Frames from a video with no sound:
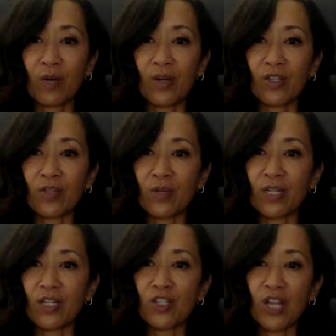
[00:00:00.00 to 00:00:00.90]
one. Just
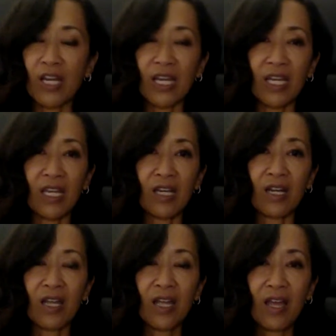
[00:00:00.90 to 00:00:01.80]
wanted to check
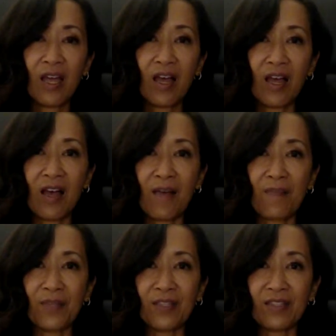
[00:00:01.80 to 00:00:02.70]
in
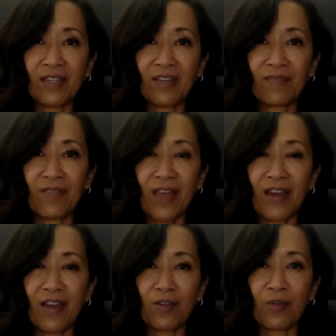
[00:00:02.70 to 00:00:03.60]
to see if that
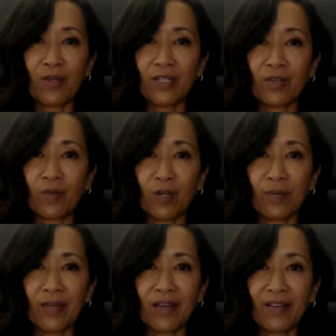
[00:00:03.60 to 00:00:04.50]
other one didn't work
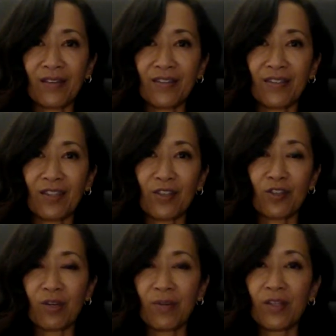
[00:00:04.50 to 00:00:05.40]
because the
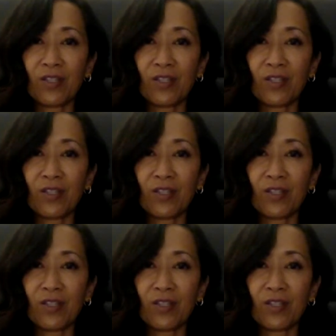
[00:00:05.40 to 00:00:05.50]
streaming.